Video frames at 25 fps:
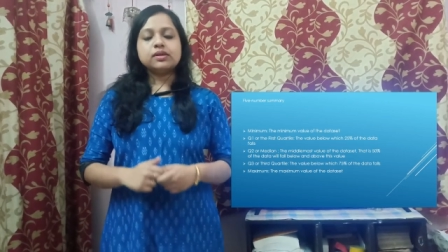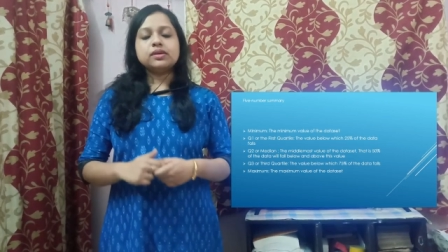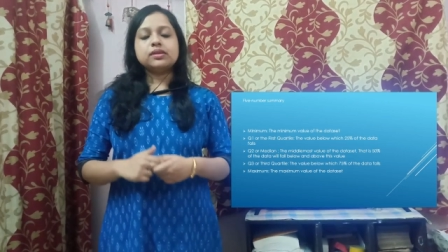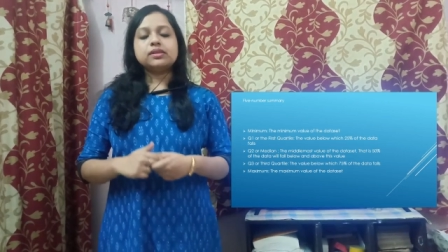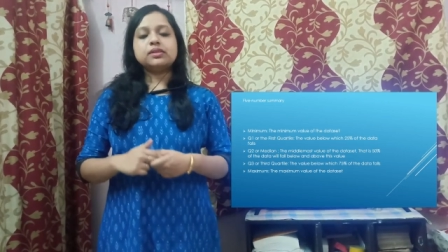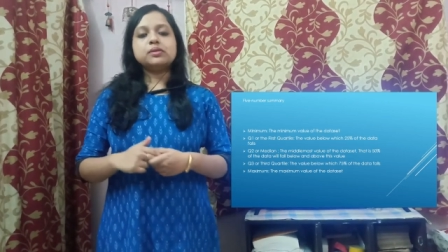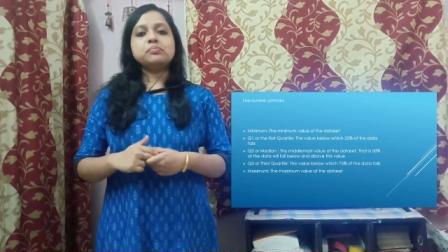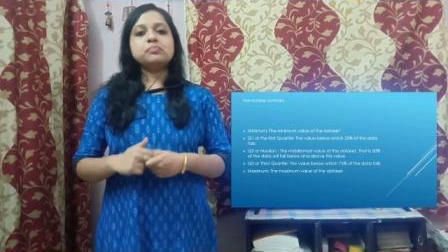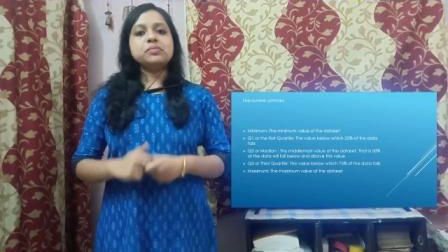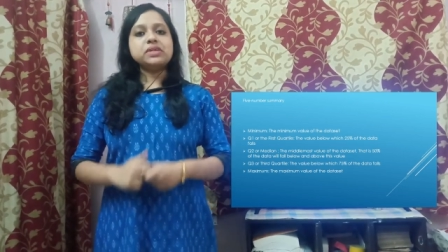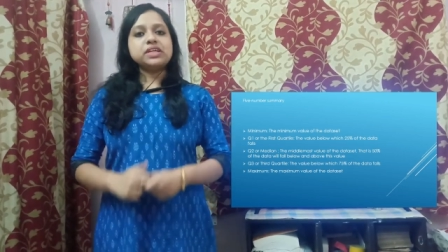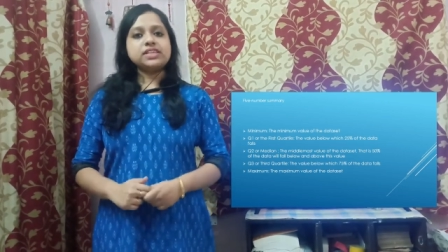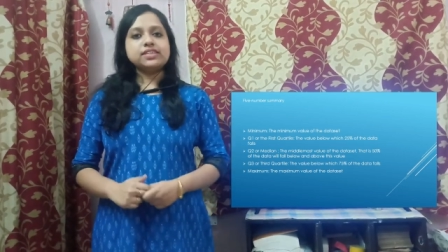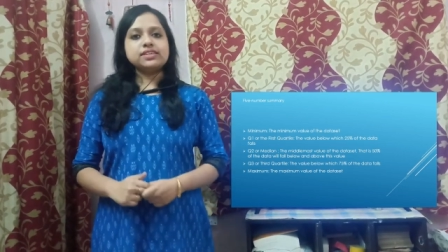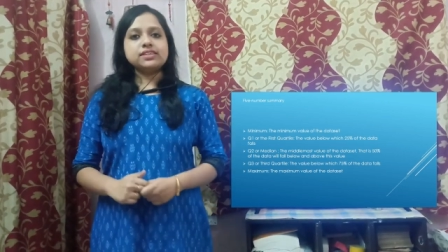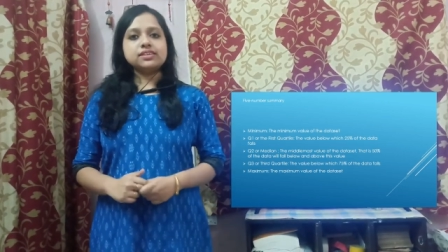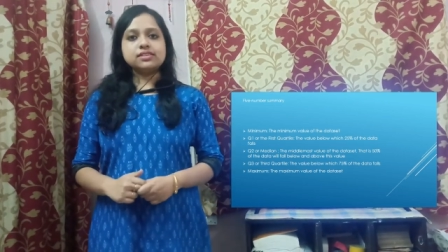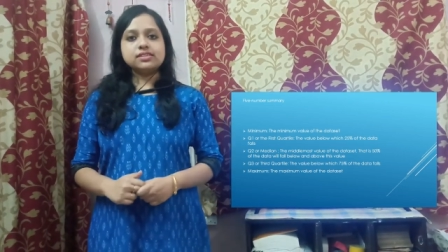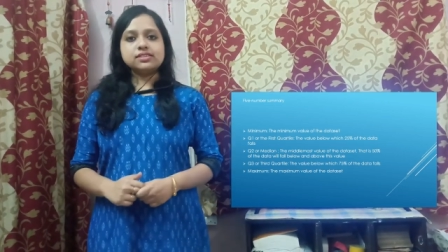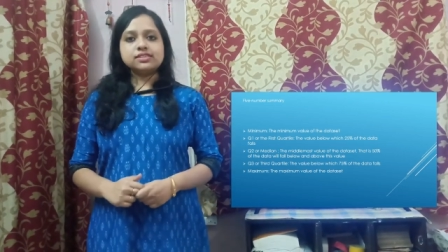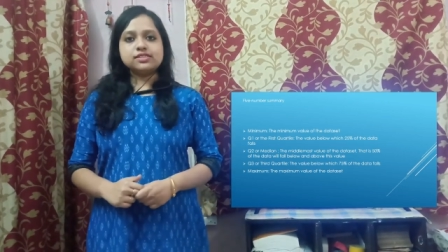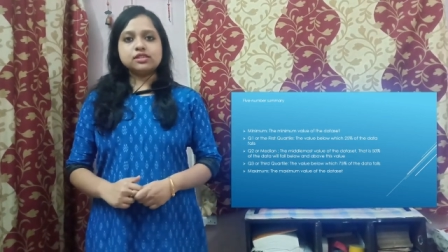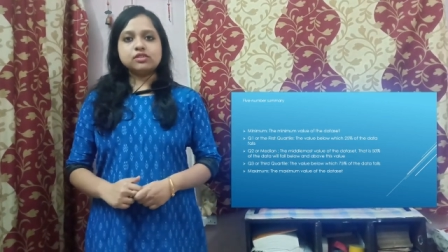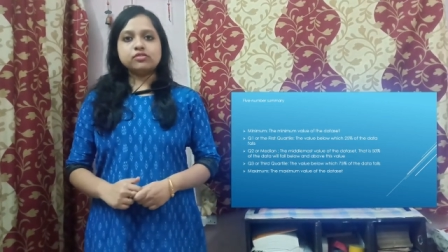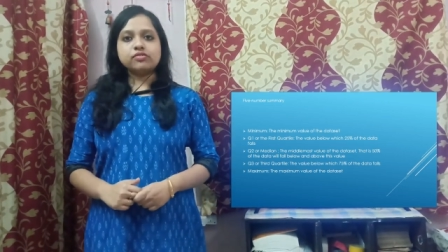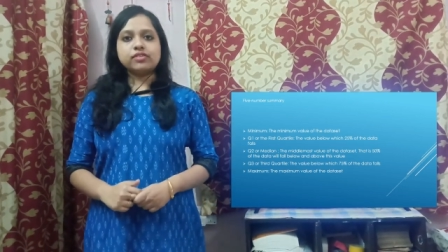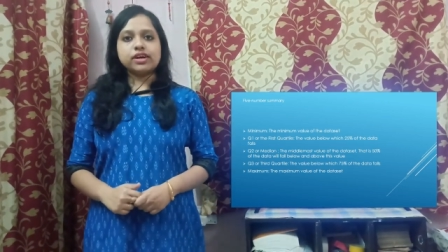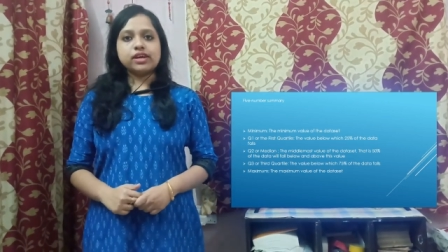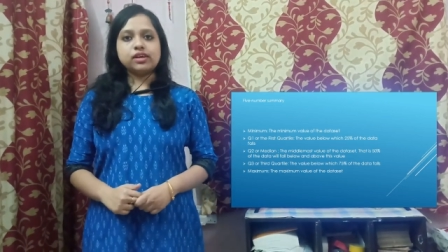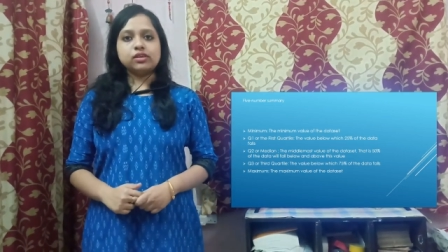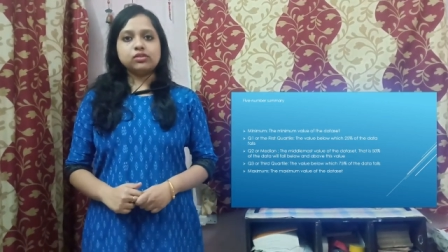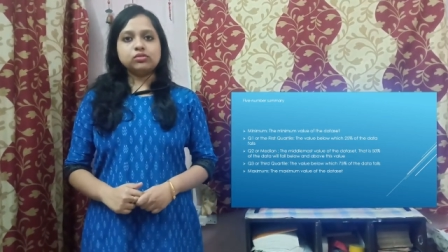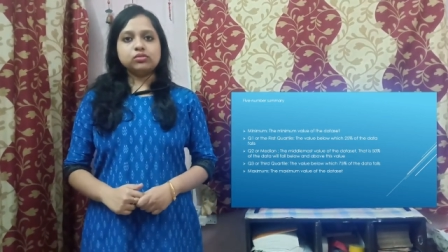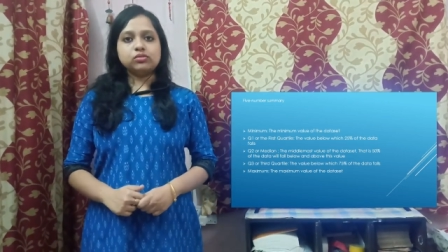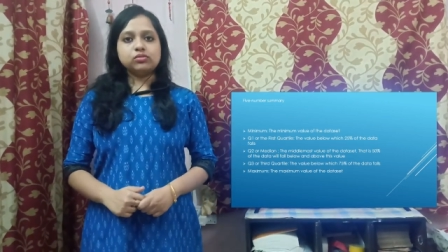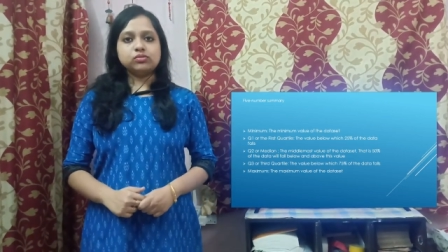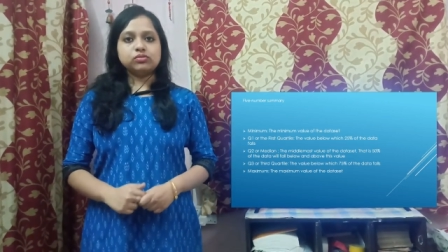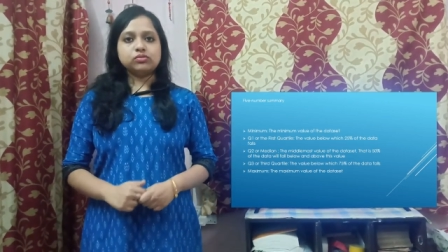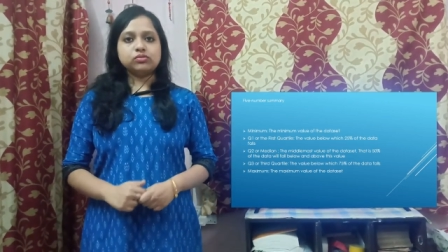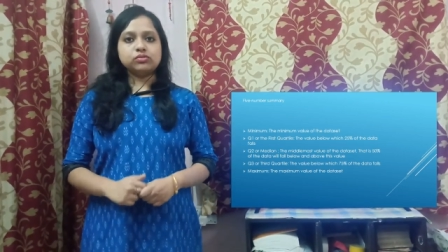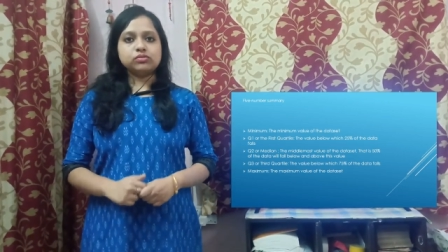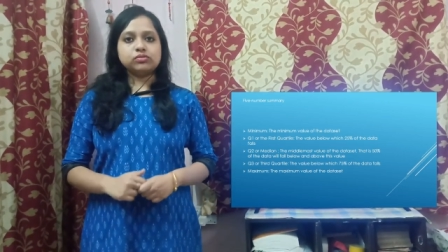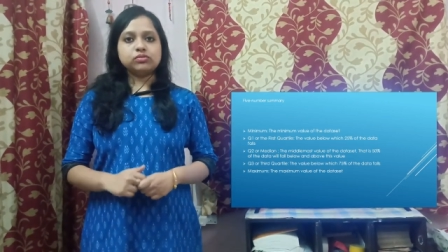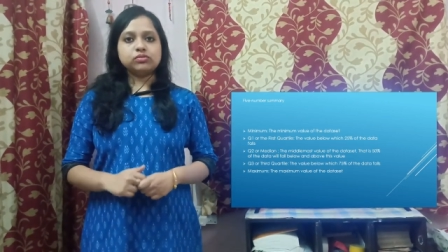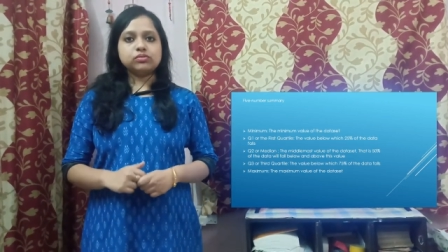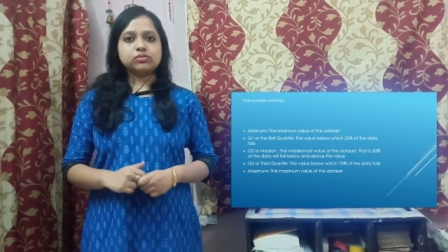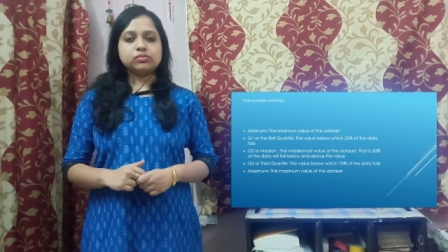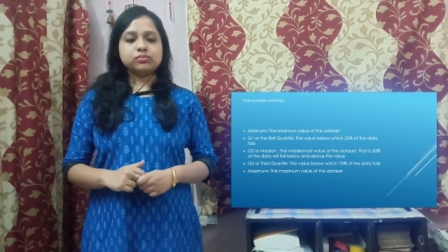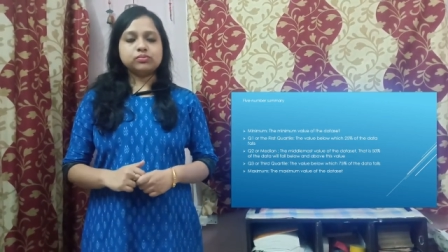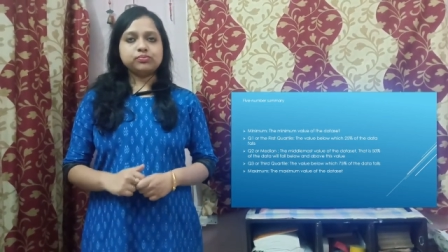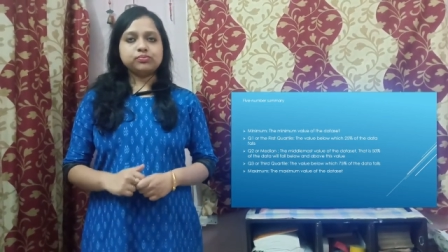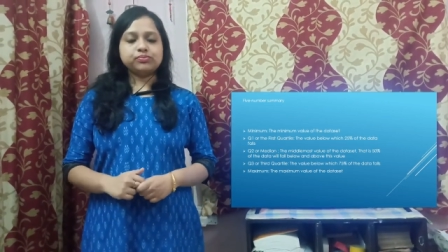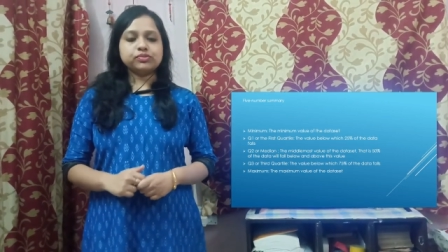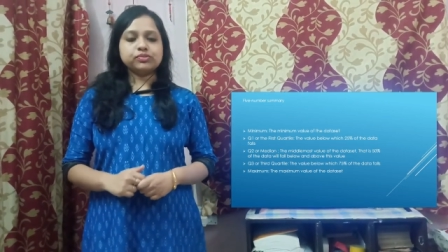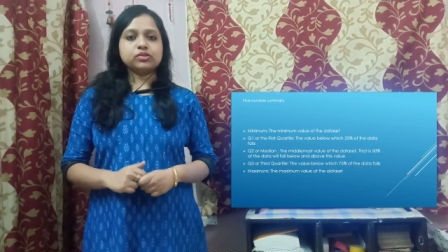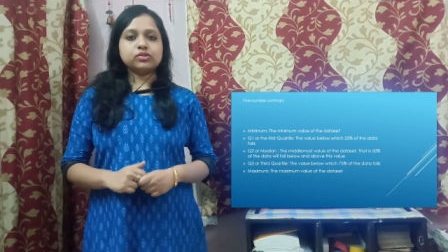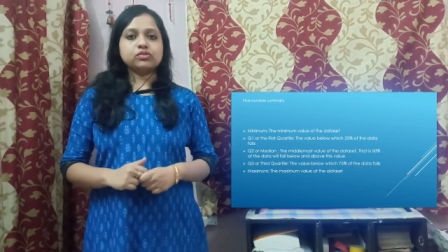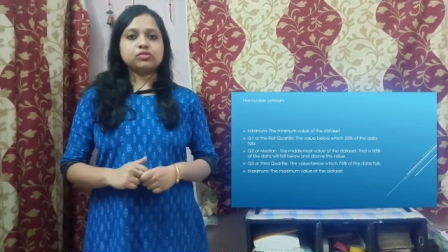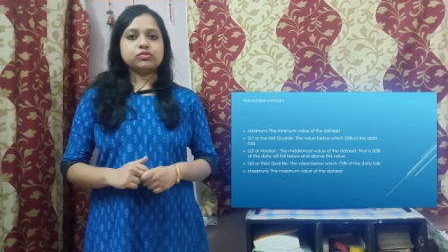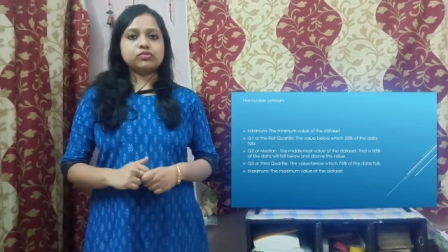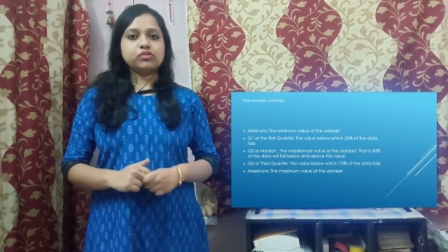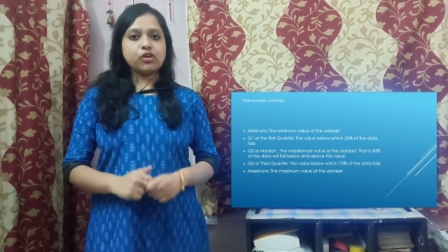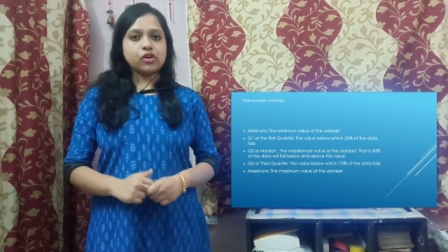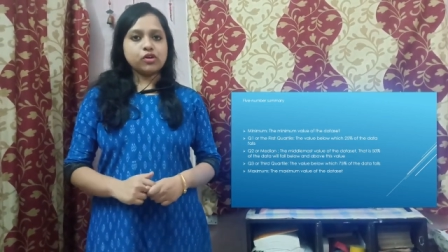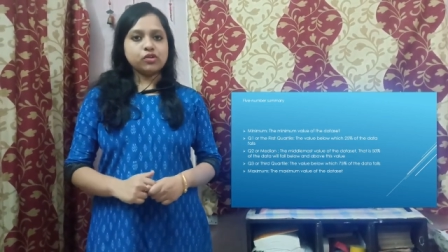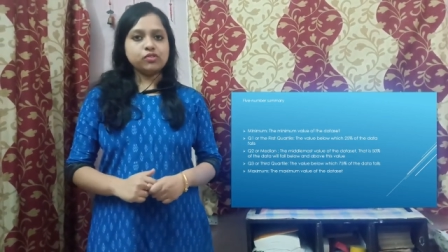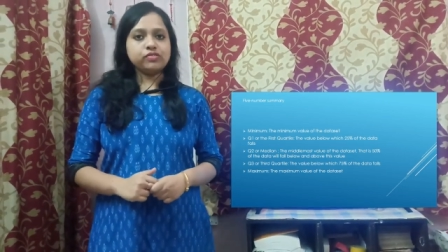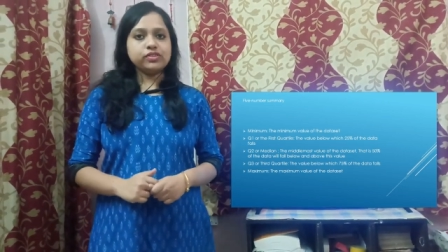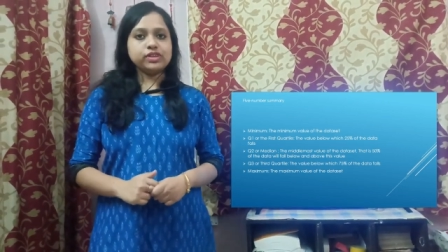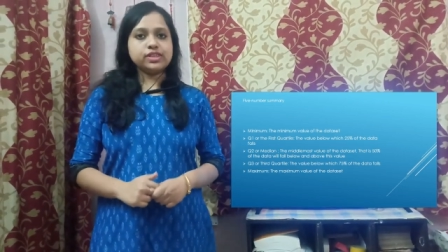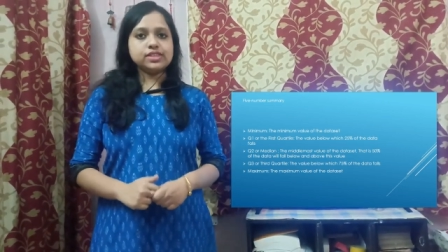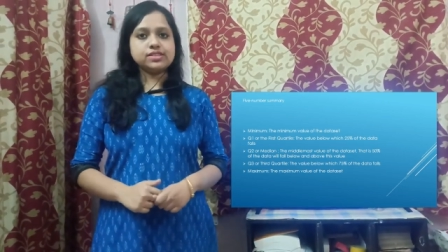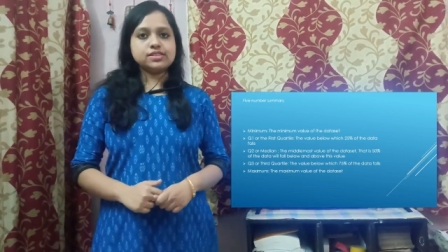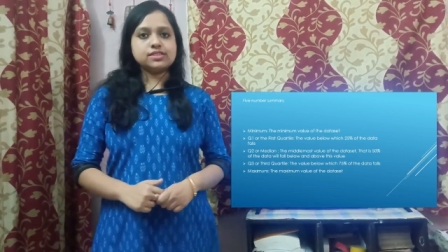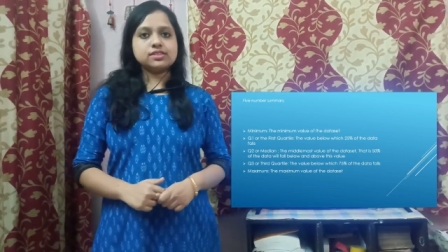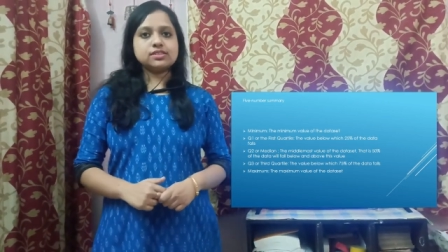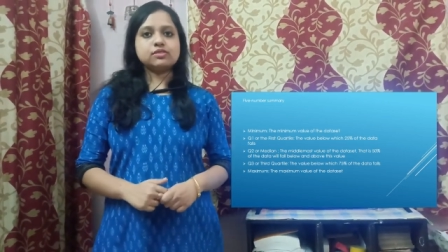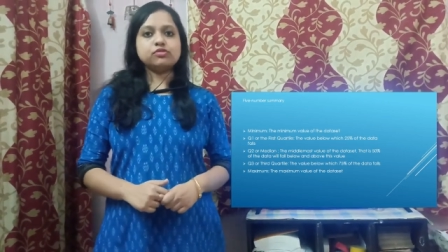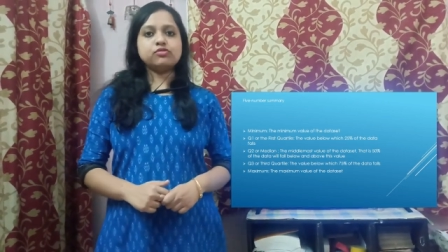The median is the value for which